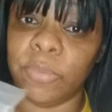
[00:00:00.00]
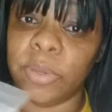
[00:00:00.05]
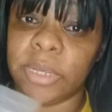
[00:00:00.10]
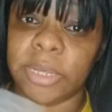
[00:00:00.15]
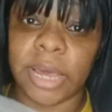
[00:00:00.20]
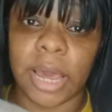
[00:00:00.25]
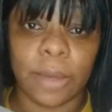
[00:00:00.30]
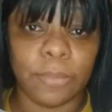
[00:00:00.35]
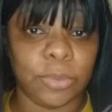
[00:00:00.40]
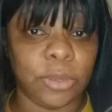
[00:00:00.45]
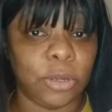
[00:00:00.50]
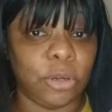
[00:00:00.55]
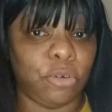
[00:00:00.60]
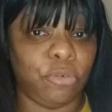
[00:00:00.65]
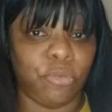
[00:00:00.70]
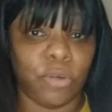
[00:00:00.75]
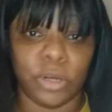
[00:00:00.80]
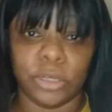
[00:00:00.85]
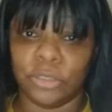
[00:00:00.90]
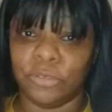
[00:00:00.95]
me Cap'n
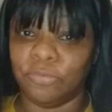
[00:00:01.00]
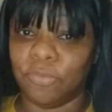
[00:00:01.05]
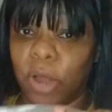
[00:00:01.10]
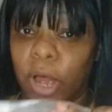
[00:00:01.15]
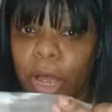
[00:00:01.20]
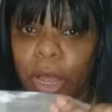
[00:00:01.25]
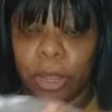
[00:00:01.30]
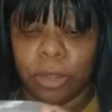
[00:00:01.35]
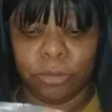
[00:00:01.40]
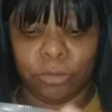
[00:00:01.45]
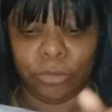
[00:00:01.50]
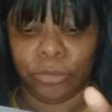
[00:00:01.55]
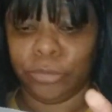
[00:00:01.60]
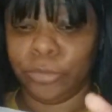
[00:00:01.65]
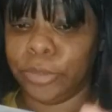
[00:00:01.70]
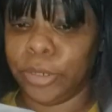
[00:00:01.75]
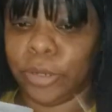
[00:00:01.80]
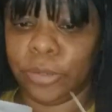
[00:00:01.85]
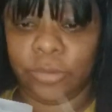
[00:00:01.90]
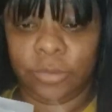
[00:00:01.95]
Crunch vibe,
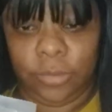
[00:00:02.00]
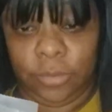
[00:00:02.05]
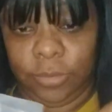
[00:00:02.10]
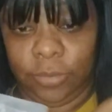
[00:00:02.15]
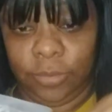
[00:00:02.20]
you know?